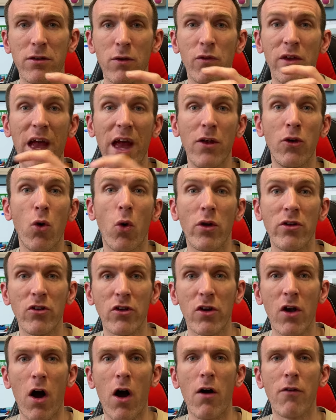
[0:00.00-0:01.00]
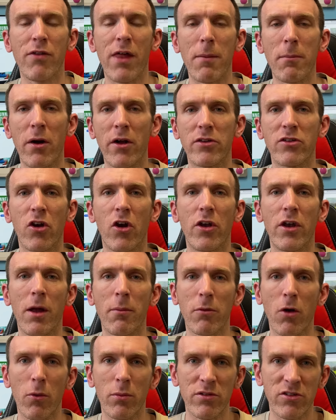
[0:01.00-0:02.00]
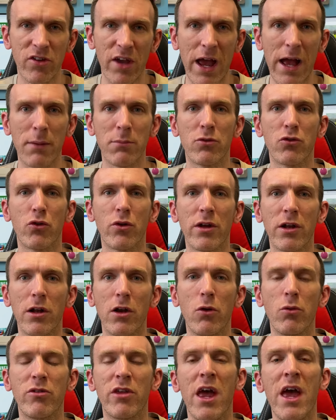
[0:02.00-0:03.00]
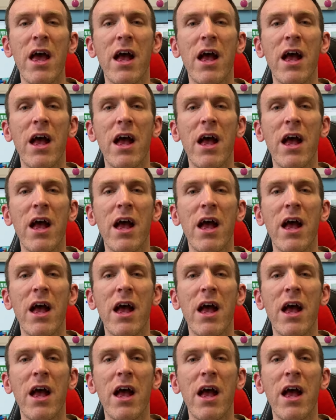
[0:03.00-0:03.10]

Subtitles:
So if you get a knot in your calf, that might tighten up, go into your hamstring, glute,